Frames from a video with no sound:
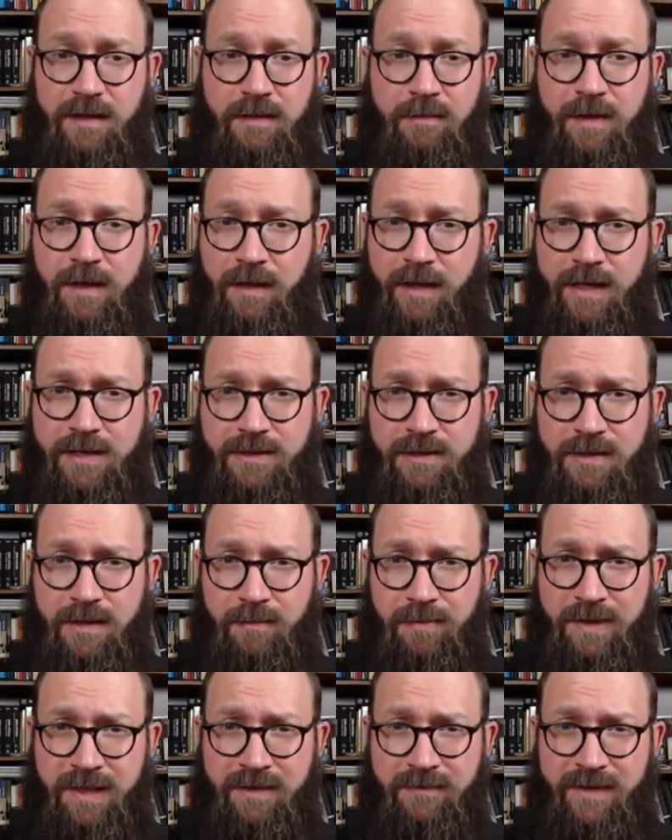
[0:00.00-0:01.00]
in the Middle Ages
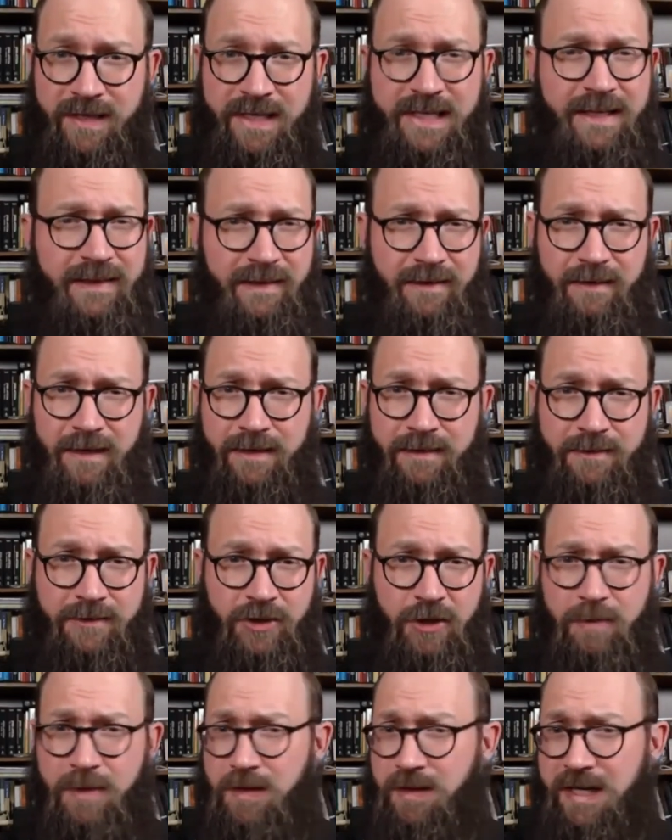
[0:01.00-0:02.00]
that believed anything like.
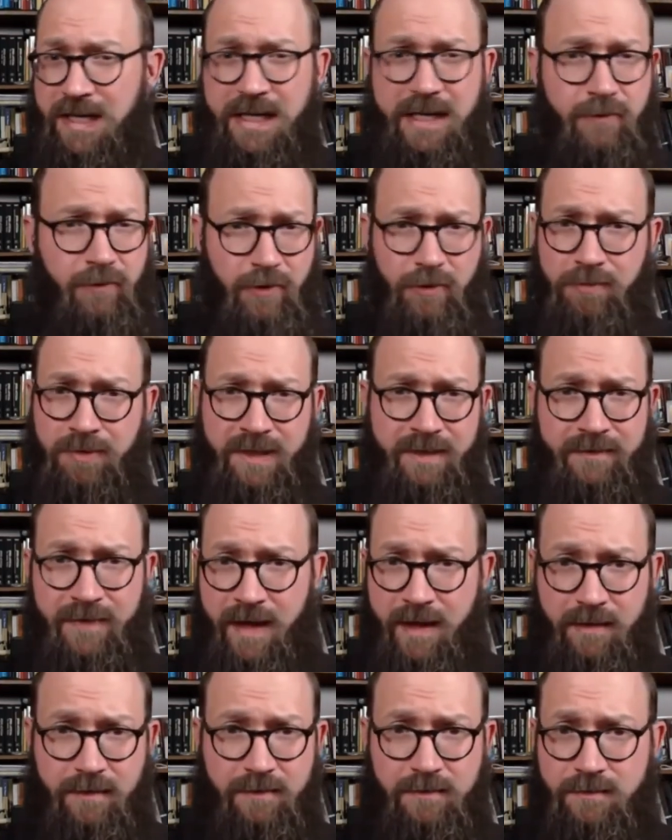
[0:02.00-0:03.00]
Show me anyone who believed
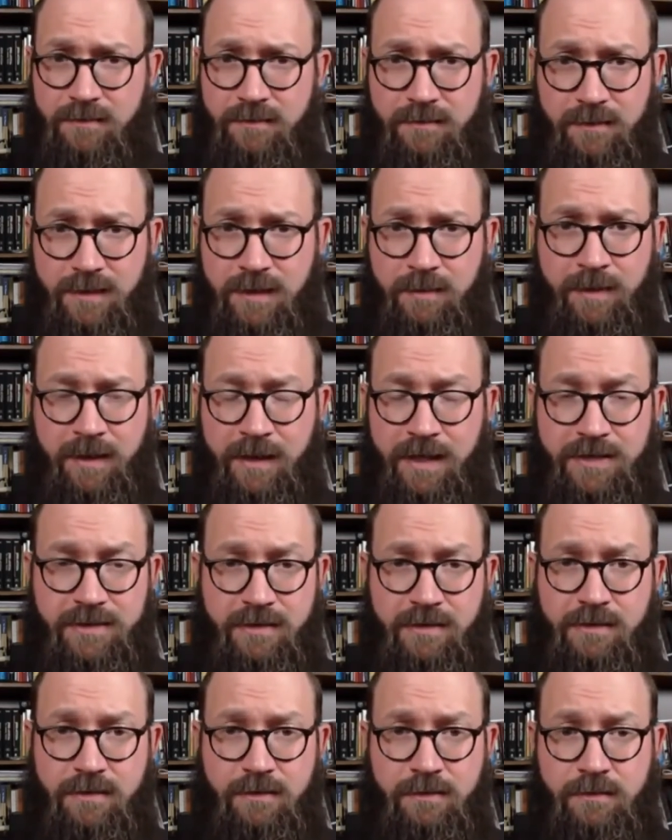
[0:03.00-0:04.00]
that in the Middle
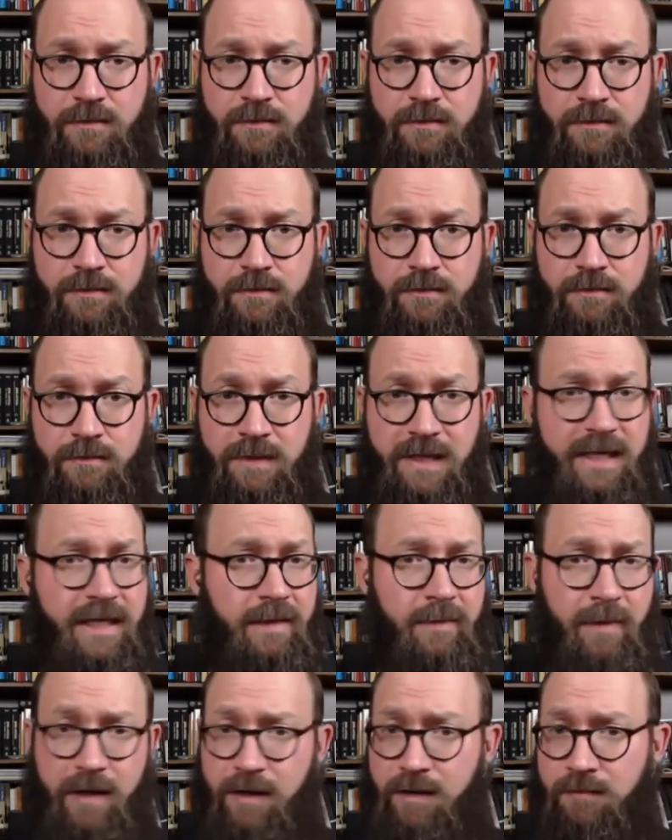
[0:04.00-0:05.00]
Ages.
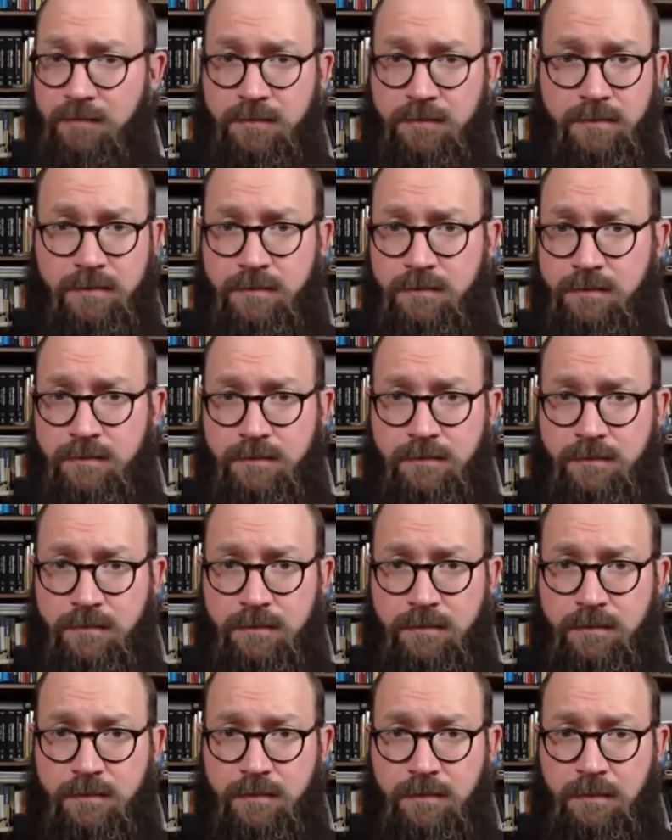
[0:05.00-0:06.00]
Anybody.
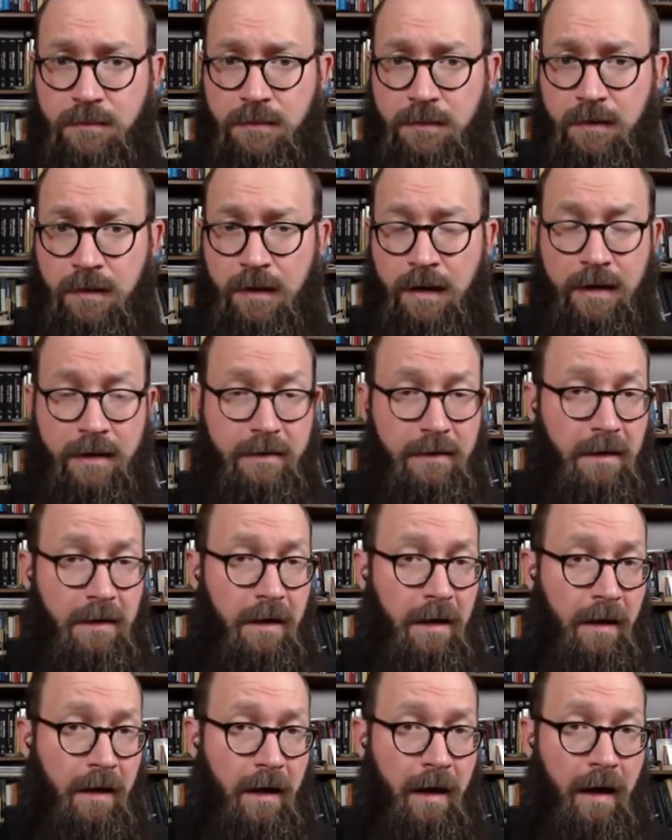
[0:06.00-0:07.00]
And
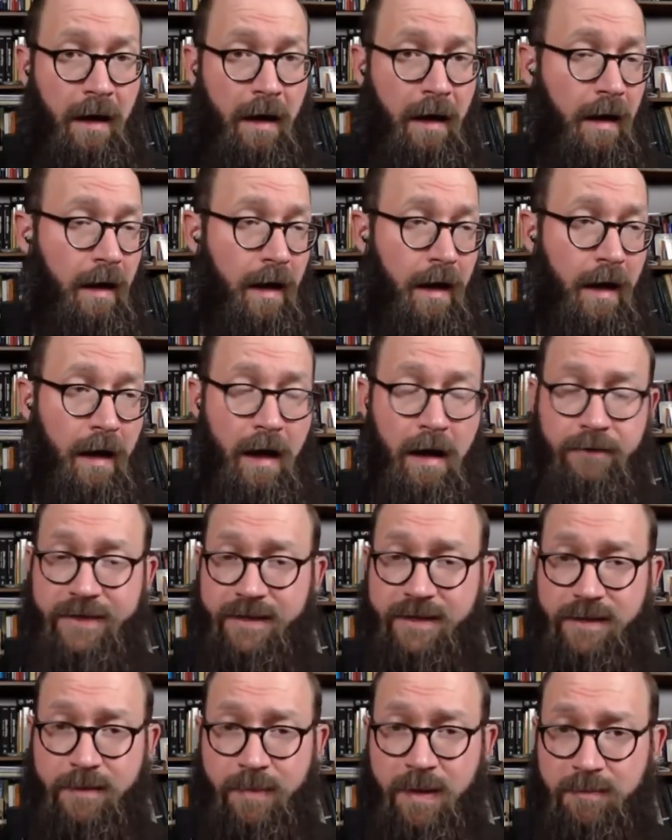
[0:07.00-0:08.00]
I'll
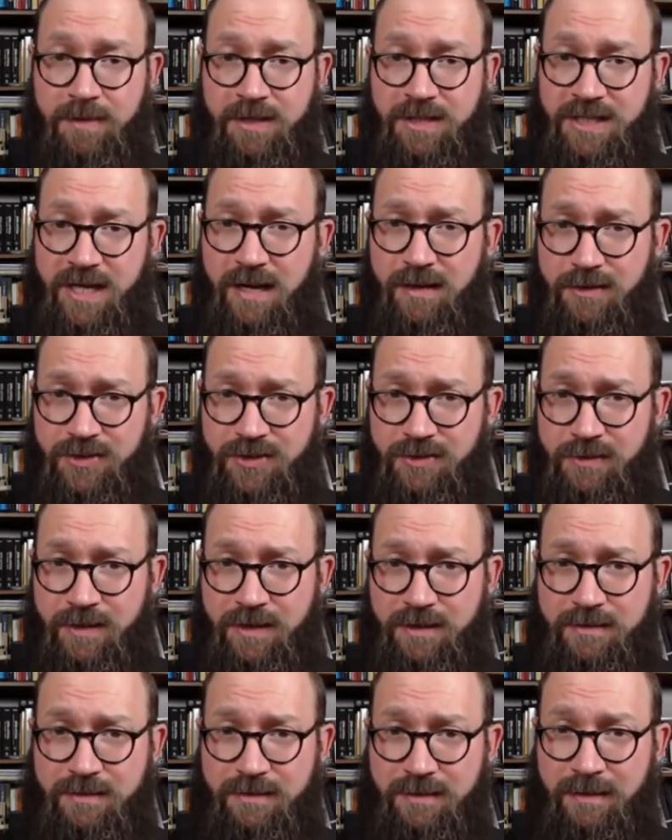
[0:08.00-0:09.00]
take the Peps challenge on
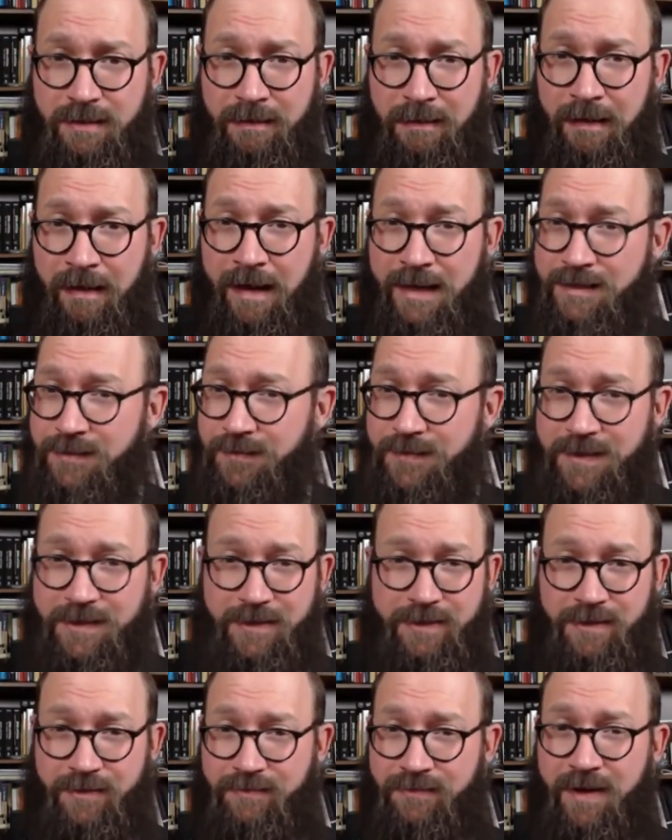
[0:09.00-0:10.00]
it. I don't think
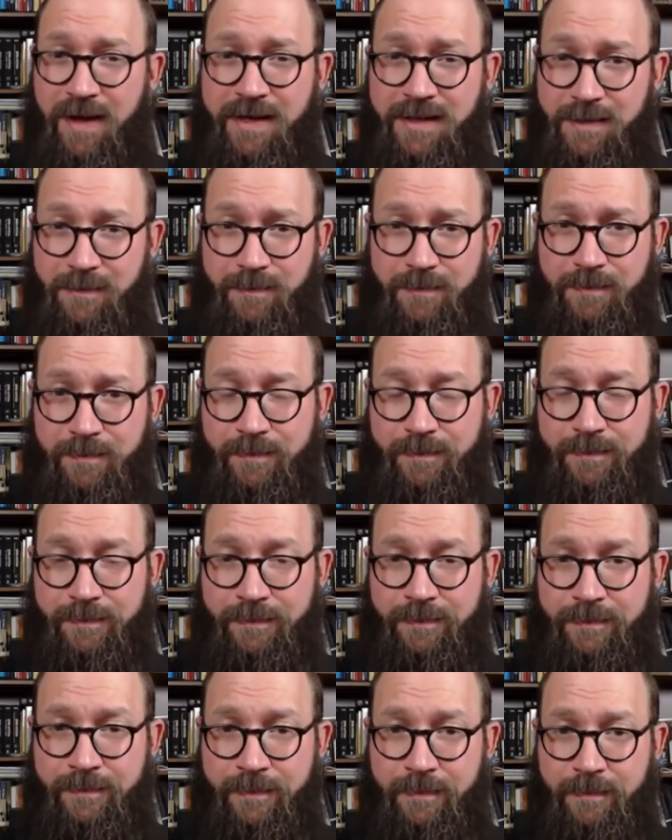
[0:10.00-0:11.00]
you're going to find them.
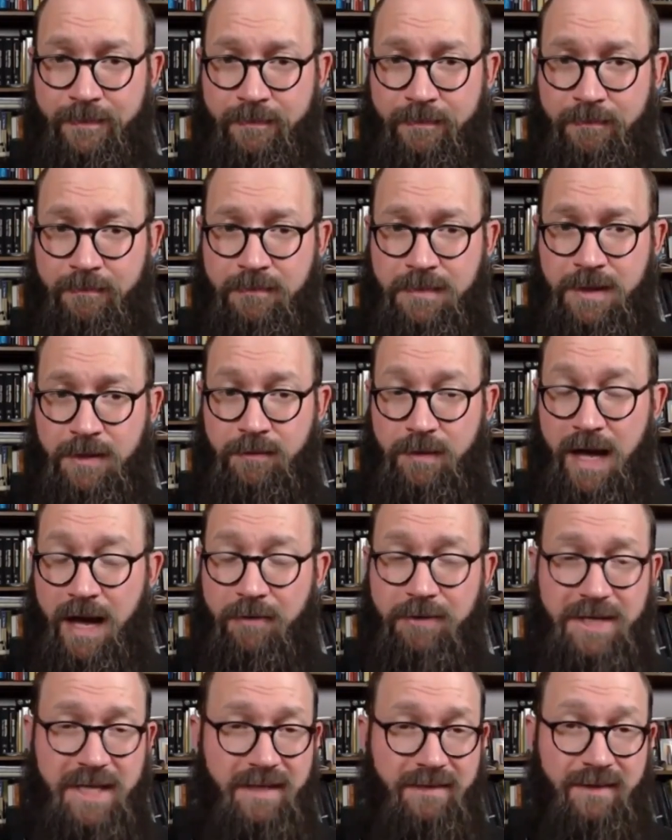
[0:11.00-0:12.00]
So I
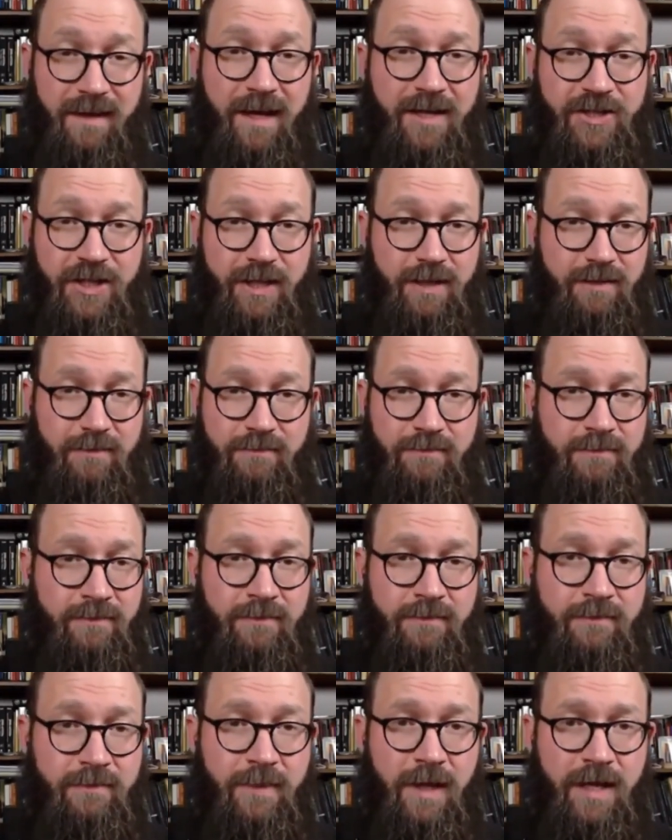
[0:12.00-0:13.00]
would say logic,
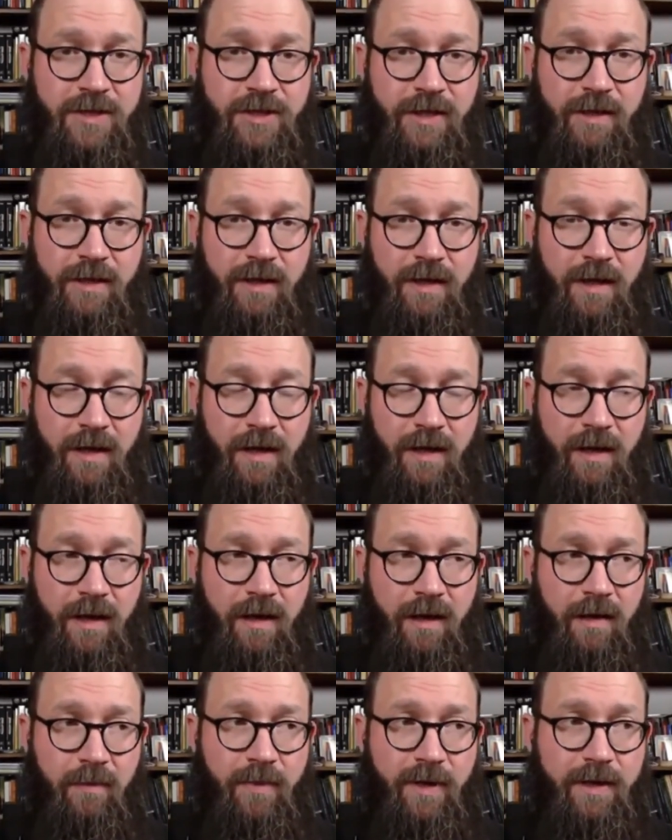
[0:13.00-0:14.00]
logic,
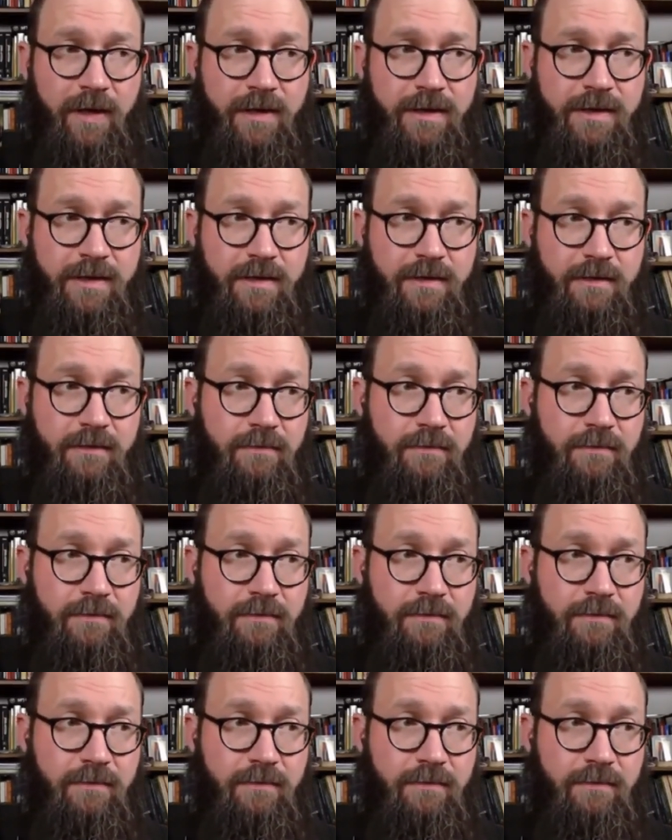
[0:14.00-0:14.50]
because